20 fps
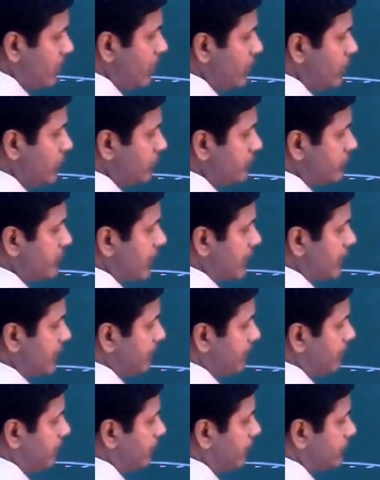you start
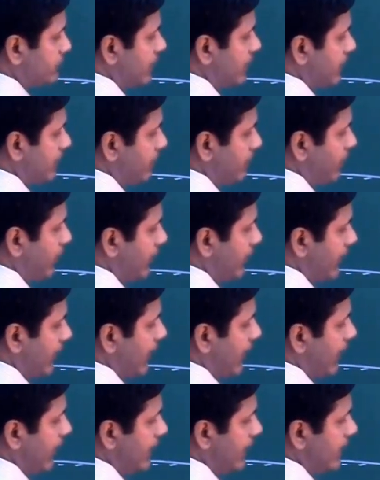the starting point
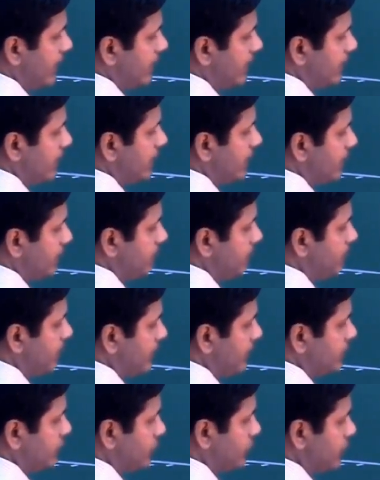A,
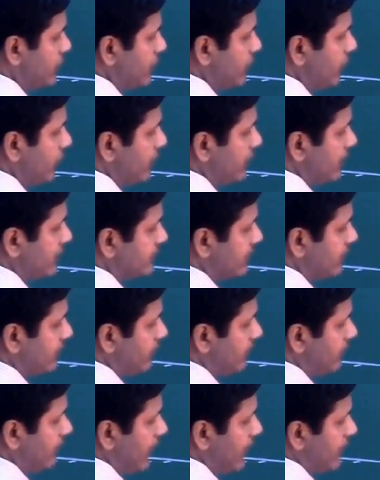B. So you need to know the
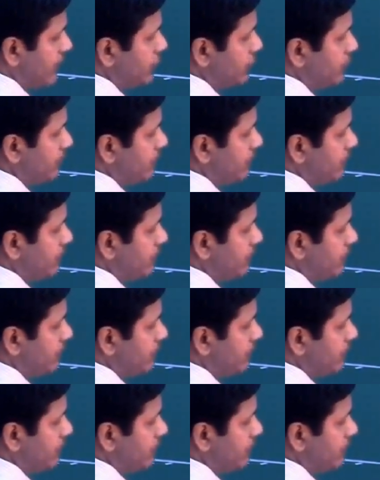distance from A to